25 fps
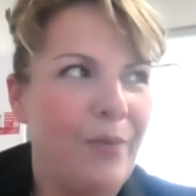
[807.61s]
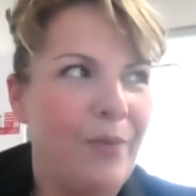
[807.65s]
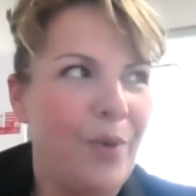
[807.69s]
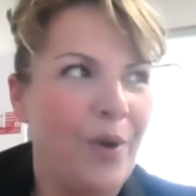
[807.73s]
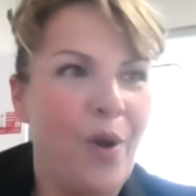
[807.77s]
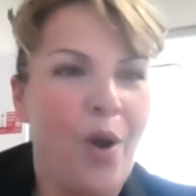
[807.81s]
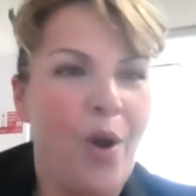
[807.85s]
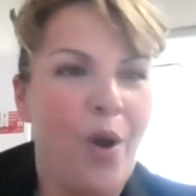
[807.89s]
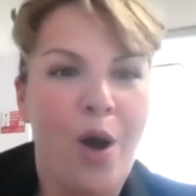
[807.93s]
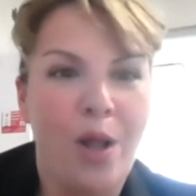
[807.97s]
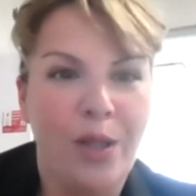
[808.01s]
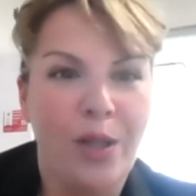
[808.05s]

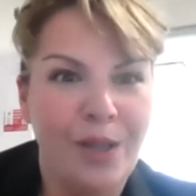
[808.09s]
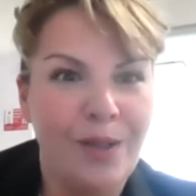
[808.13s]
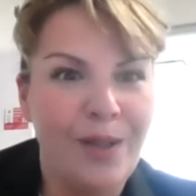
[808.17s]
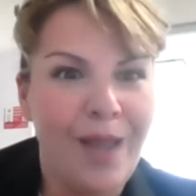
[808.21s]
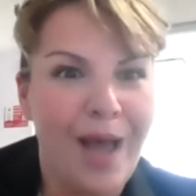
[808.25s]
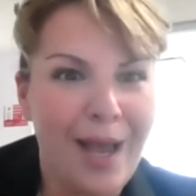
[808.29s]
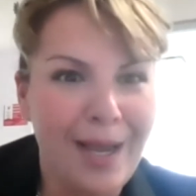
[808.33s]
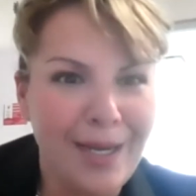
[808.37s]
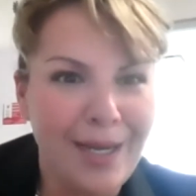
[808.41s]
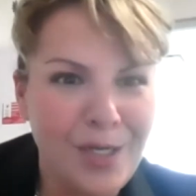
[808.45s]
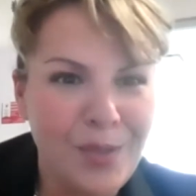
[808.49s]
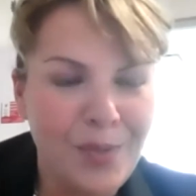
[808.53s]
we're all
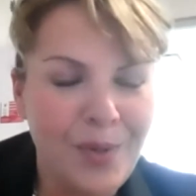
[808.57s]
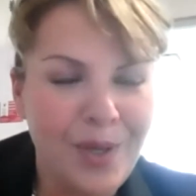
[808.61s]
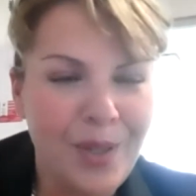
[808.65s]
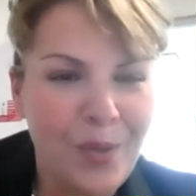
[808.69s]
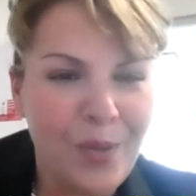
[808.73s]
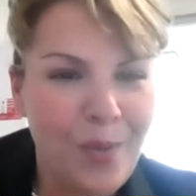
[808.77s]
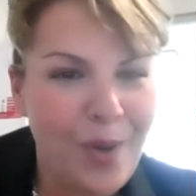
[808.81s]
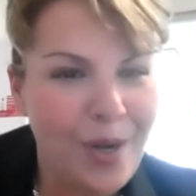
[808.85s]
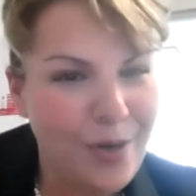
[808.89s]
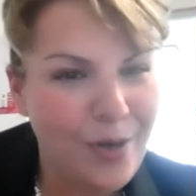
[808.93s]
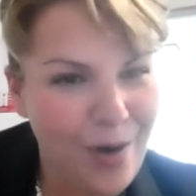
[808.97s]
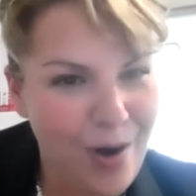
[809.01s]
aligned with
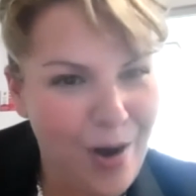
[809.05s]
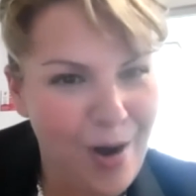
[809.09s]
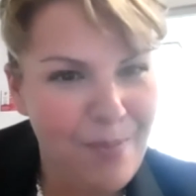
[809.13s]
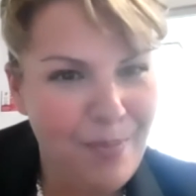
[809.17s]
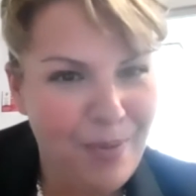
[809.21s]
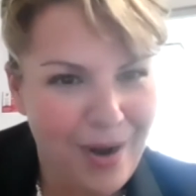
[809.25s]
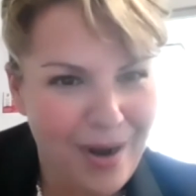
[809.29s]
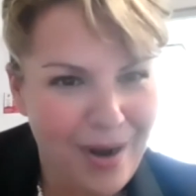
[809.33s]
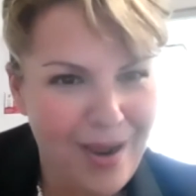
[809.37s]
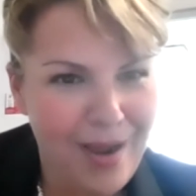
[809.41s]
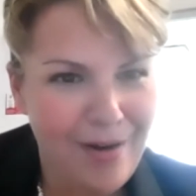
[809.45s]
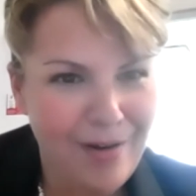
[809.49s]
what are our
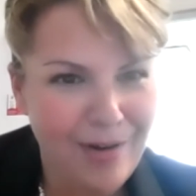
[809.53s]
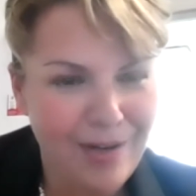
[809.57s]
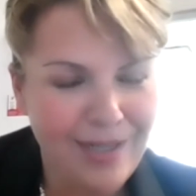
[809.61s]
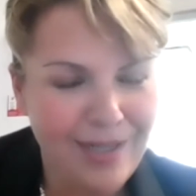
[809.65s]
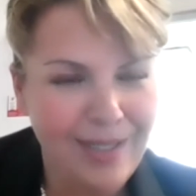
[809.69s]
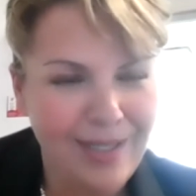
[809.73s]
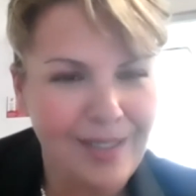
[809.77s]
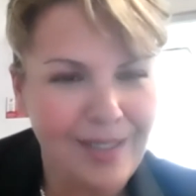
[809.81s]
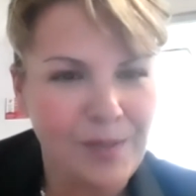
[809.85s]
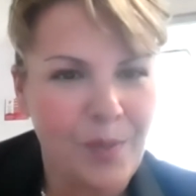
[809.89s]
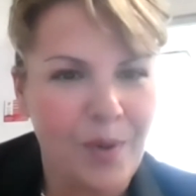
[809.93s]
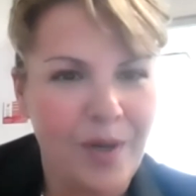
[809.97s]

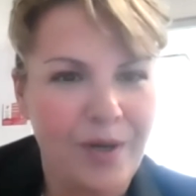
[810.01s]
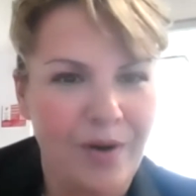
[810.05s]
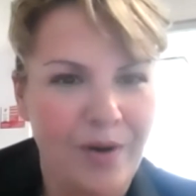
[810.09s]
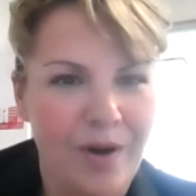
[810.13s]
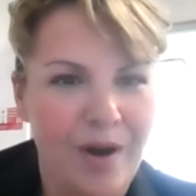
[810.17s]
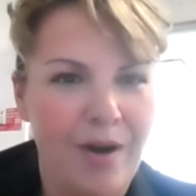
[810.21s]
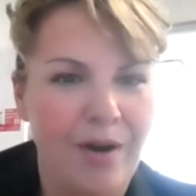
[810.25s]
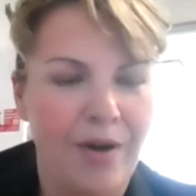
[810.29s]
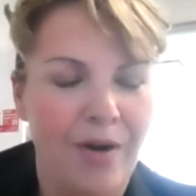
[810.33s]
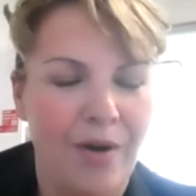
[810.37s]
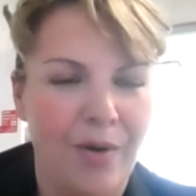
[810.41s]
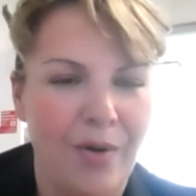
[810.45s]
priorities, what are
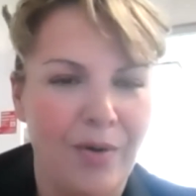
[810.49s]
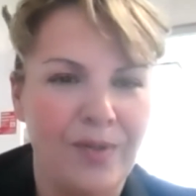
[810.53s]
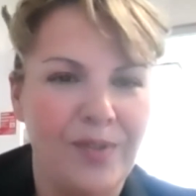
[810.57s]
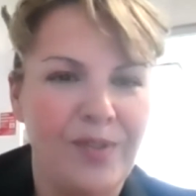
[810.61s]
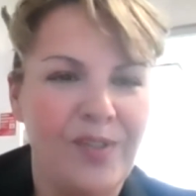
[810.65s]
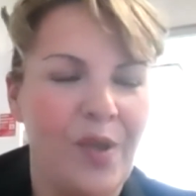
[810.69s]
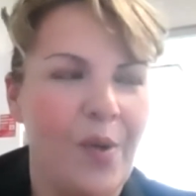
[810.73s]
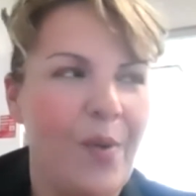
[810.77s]
our goals.